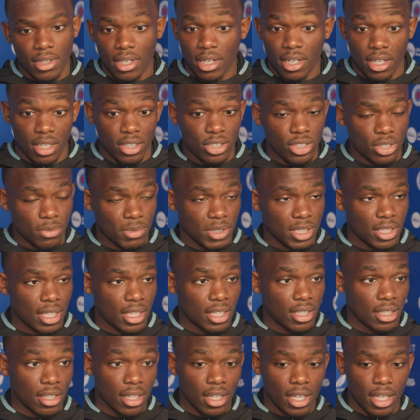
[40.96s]
Oh,
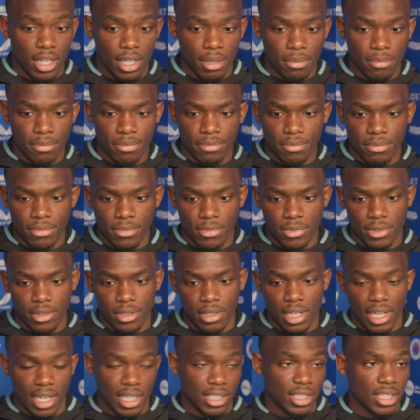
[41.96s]
100%.
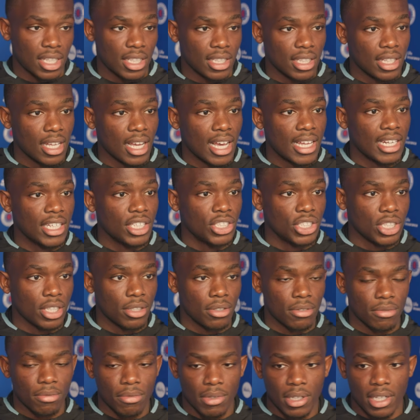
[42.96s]
Like I said, energy.
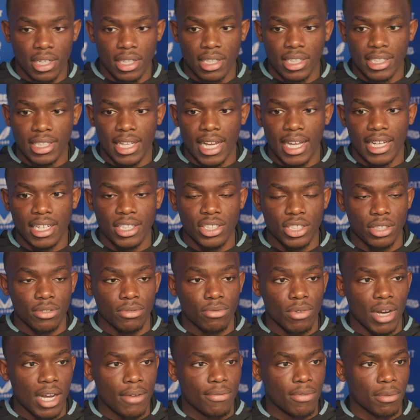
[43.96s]
We're going to need the energy
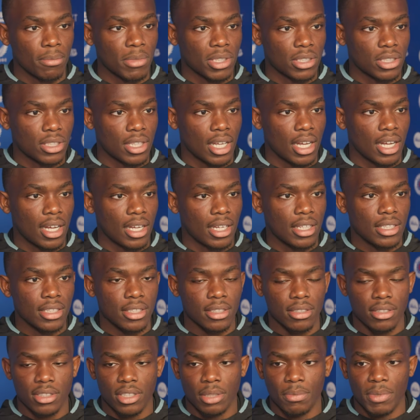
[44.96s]
right from the start
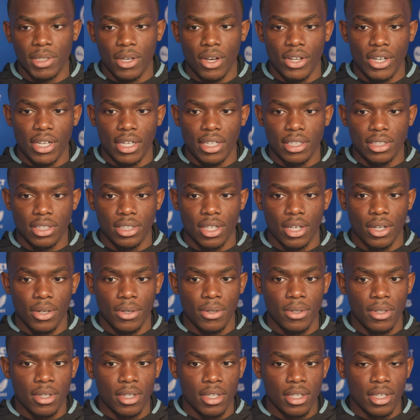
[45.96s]
and to be on it. So
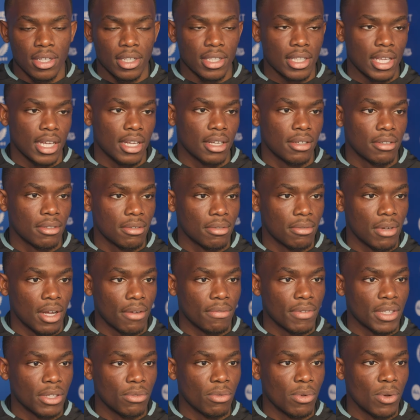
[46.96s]
yeah, I
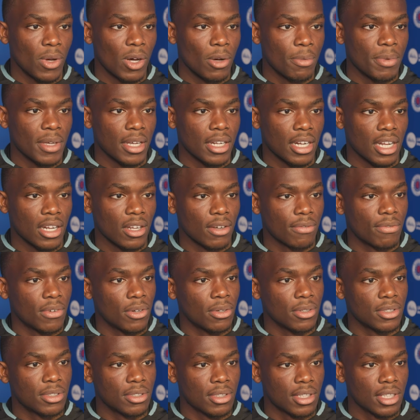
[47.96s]
think we will be and I look
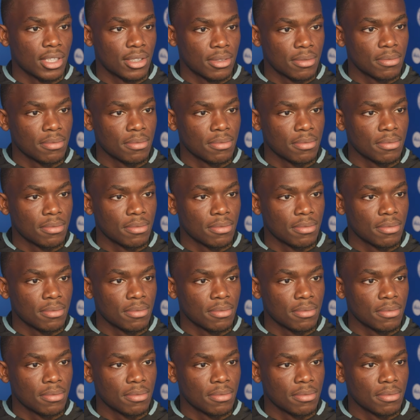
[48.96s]
forward to it.